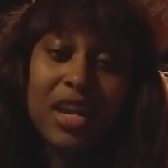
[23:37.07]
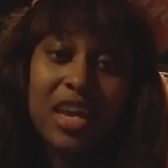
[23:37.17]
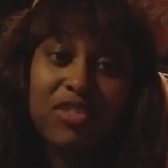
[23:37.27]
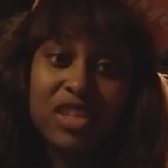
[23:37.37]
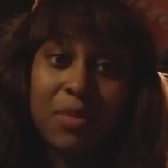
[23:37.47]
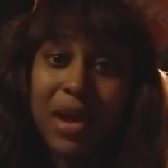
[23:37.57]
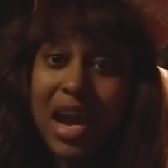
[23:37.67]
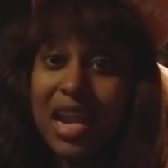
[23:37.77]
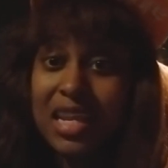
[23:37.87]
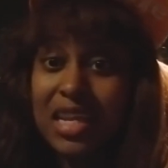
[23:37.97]
if
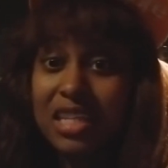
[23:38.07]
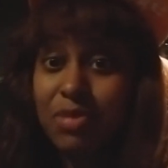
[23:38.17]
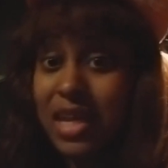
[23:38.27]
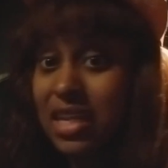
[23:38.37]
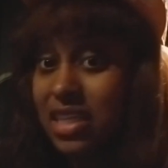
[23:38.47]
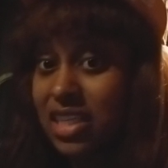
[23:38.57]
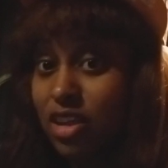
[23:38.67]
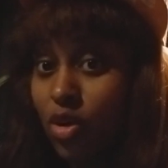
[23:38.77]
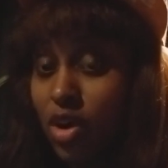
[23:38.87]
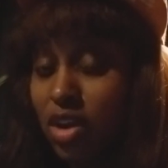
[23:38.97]
somebody is being
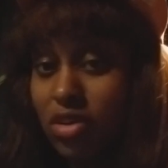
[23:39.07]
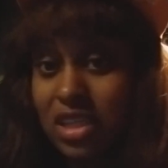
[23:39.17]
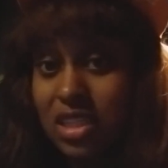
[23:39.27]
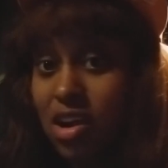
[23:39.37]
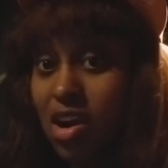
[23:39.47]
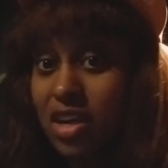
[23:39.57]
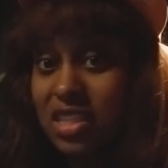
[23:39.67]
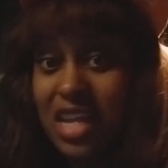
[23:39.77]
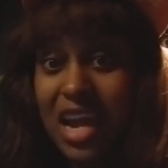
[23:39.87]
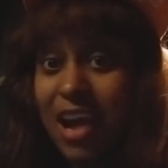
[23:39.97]
disloyal or
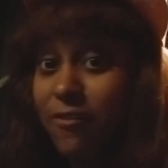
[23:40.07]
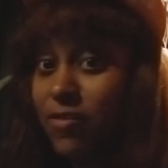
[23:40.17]
dishonest like i